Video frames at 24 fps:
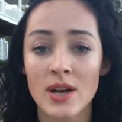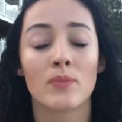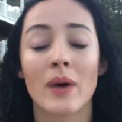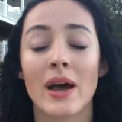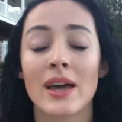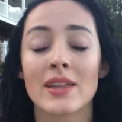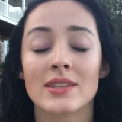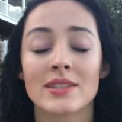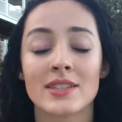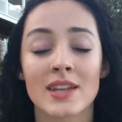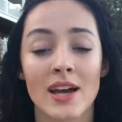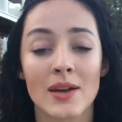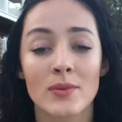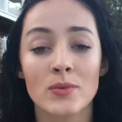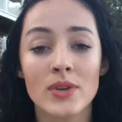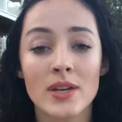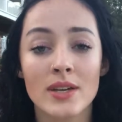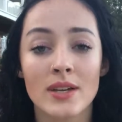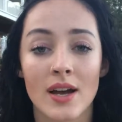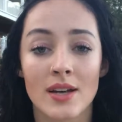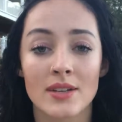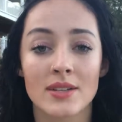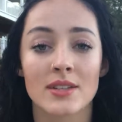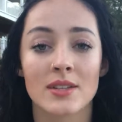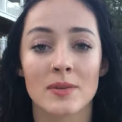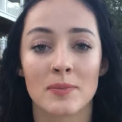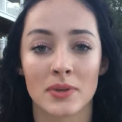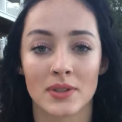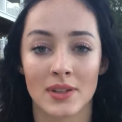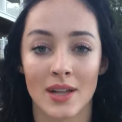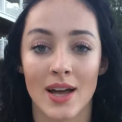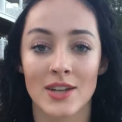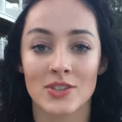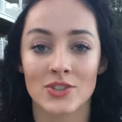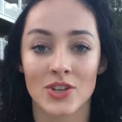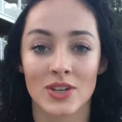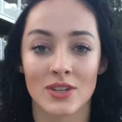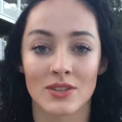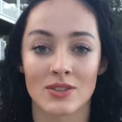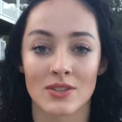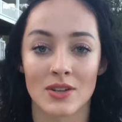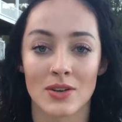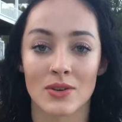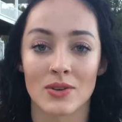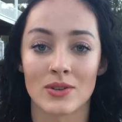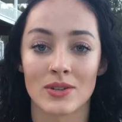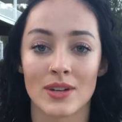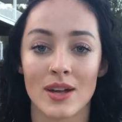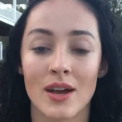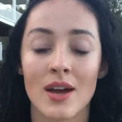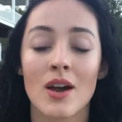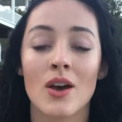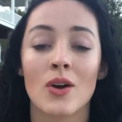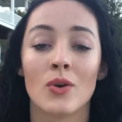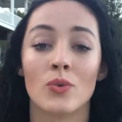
By the time we got to the pelagic zone,